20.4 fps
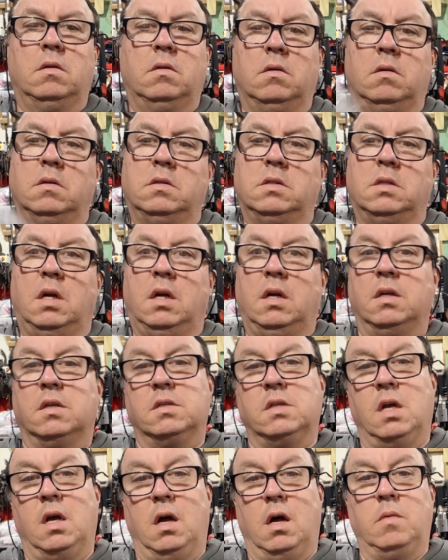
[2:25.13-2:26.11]
It's not
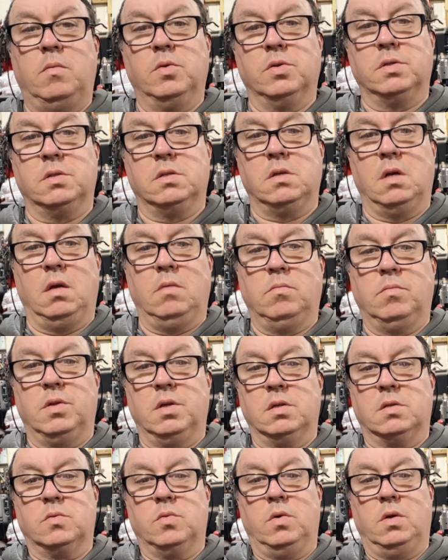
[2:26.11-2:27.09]
almost the same.
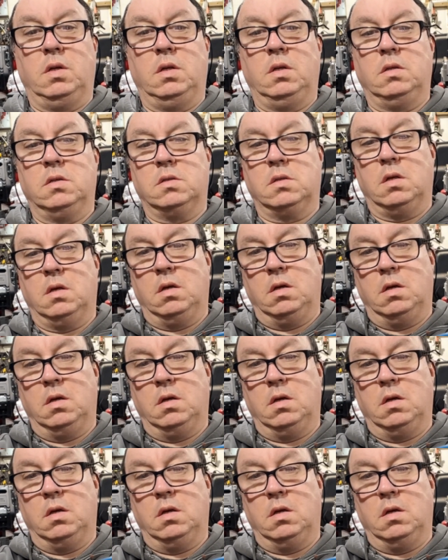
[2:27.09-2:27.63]
This one is